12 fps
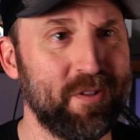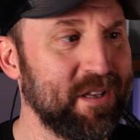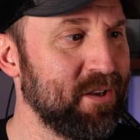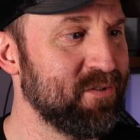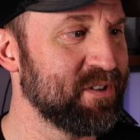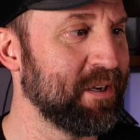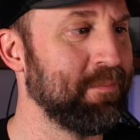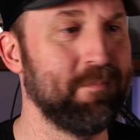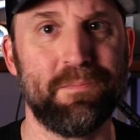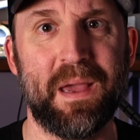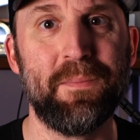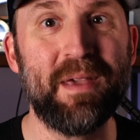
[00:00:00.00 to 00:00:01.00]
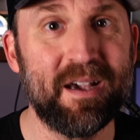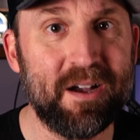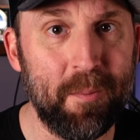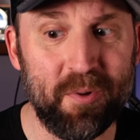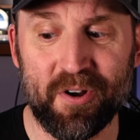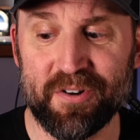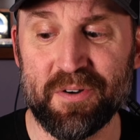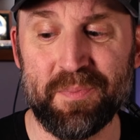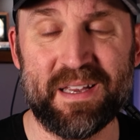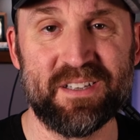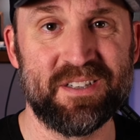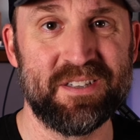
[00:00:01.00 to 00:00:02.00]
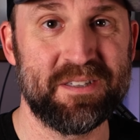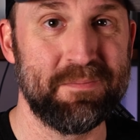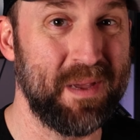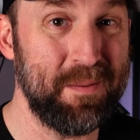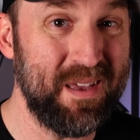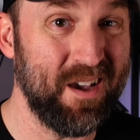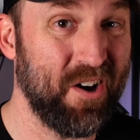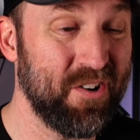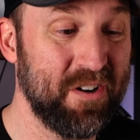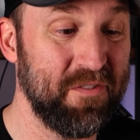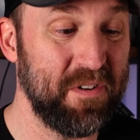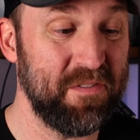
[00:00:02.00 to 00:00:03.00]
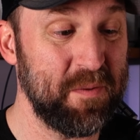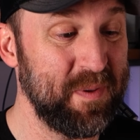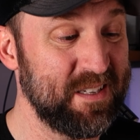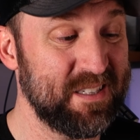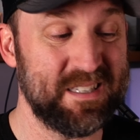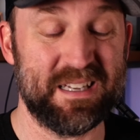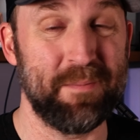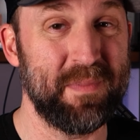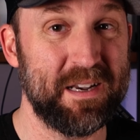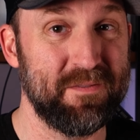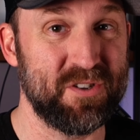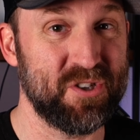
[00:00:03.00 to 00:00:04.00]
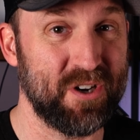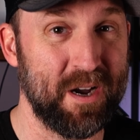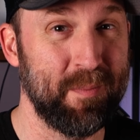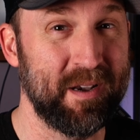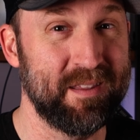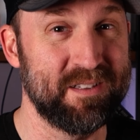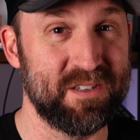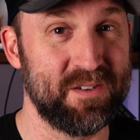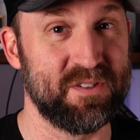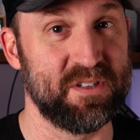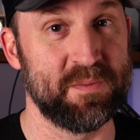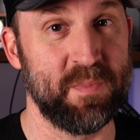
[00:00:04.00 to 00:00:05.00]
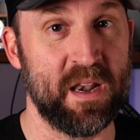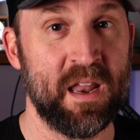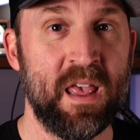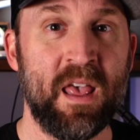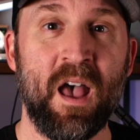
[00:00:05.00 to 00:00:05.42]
only using maybe a couple hundred pieces, maybe 150 pieces. I'm not even sure how many this uses, but